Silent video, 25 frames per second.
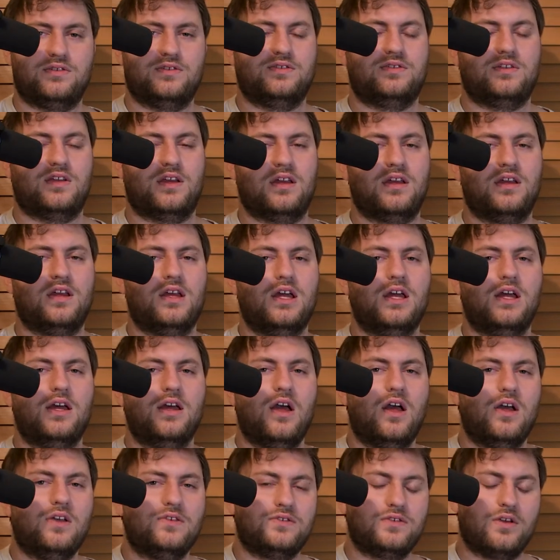should say.
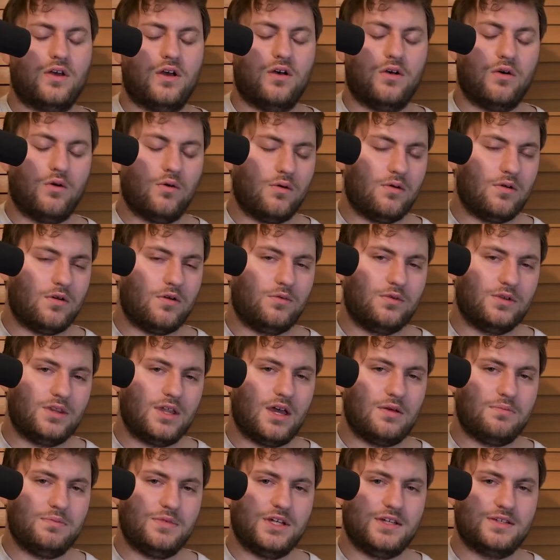So with
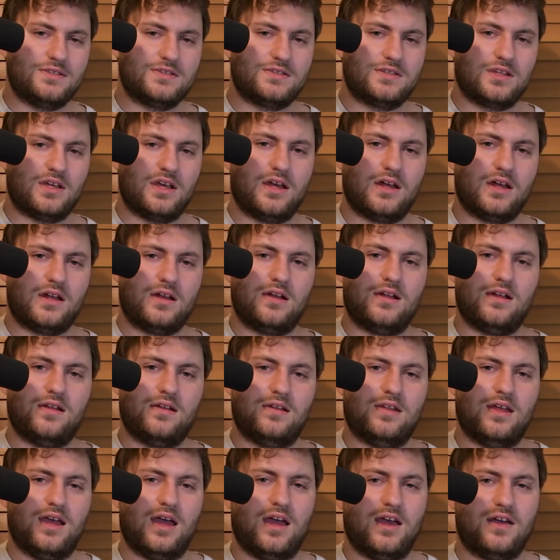that being said,
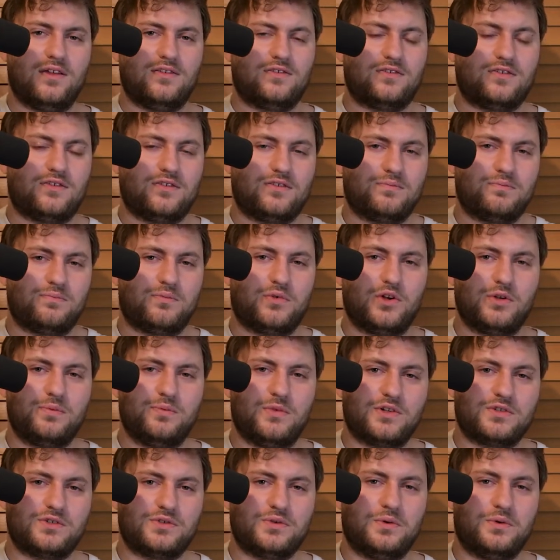that's pretty
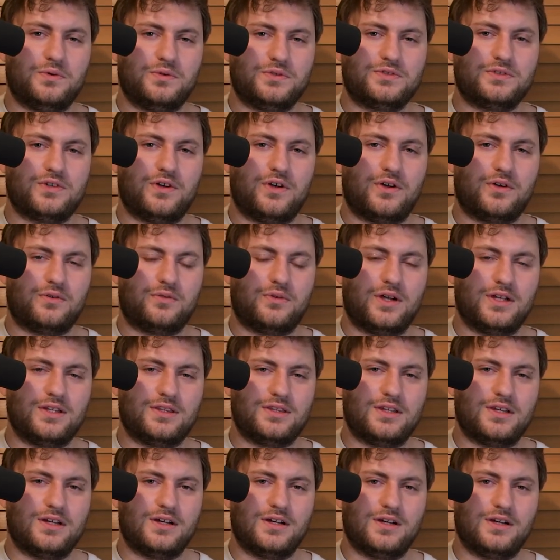much the whole song right
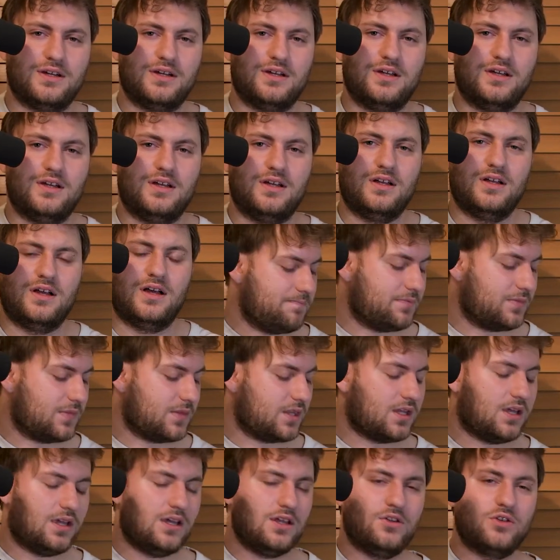there.
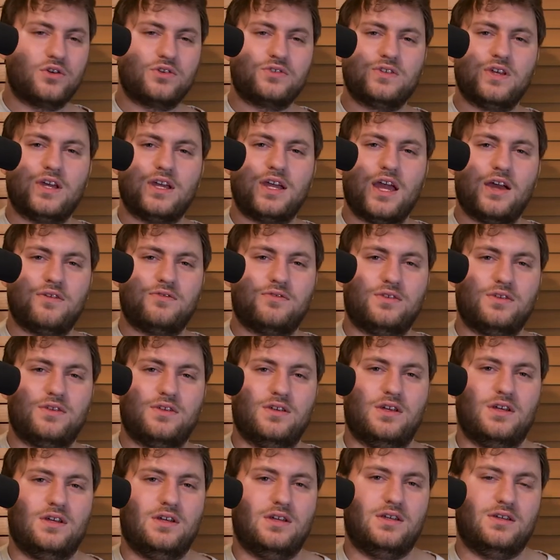It looks like after
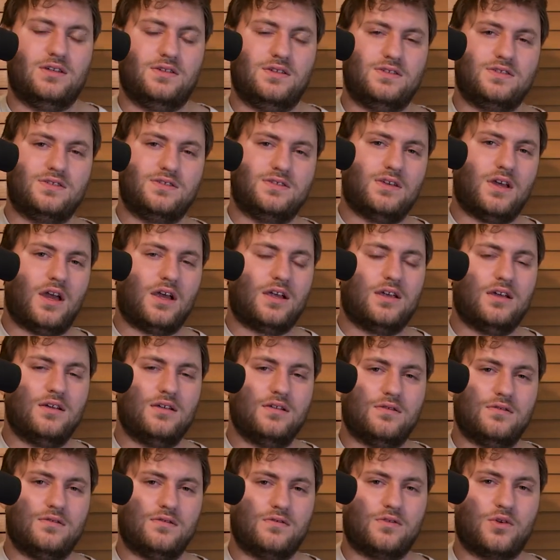the
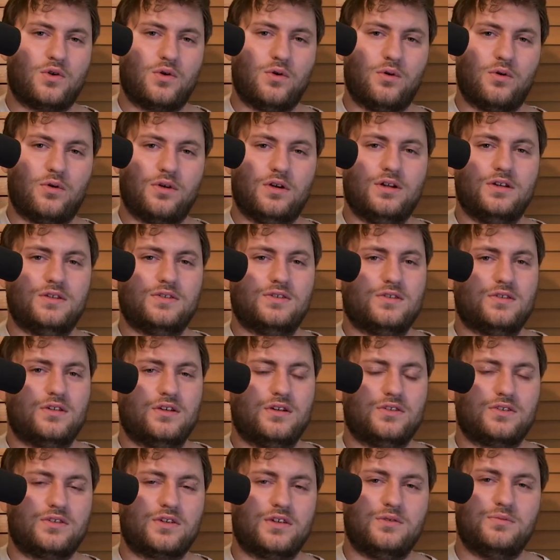second chorus,
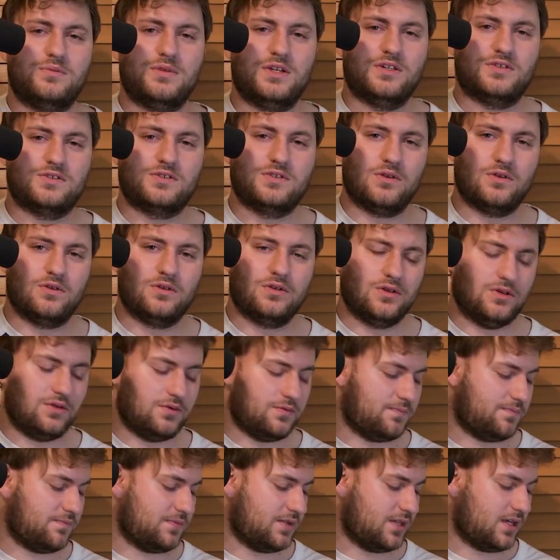there's going to be a solo,
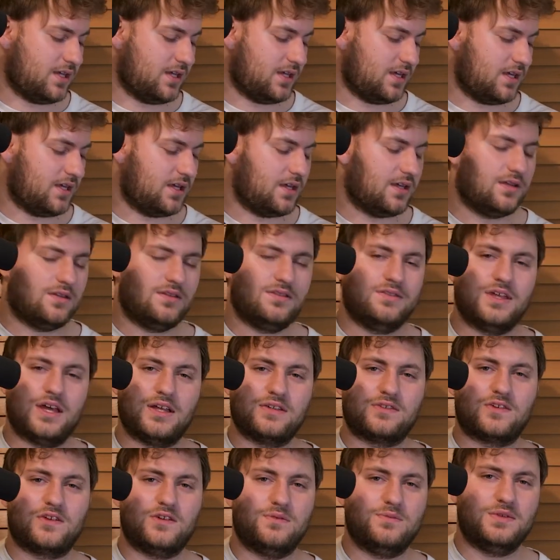and
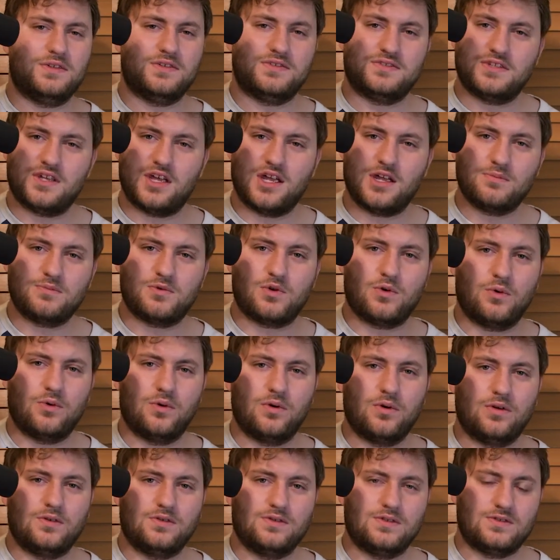that's going to be the same
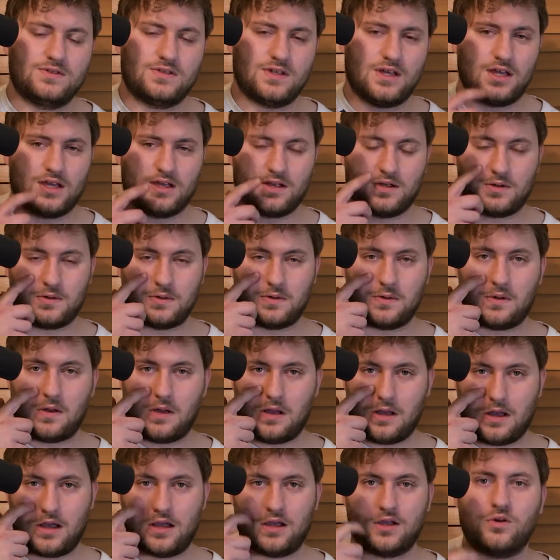chords as that
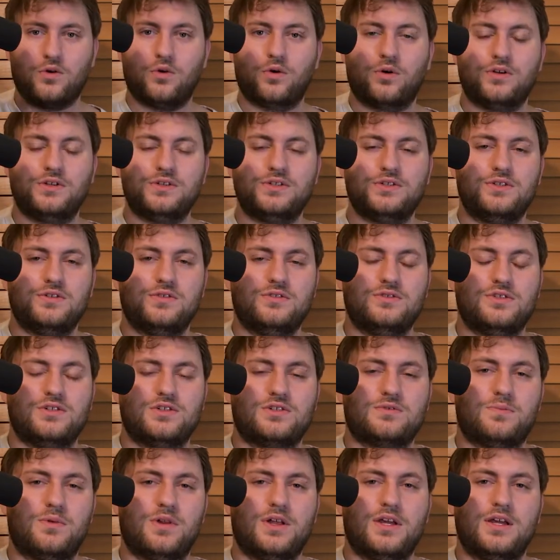chorus you
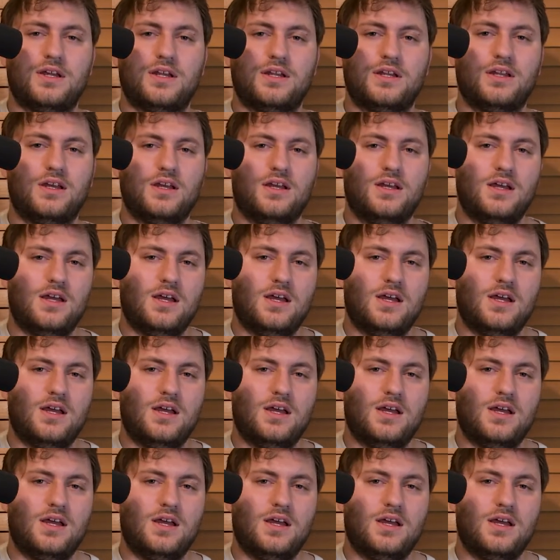just played.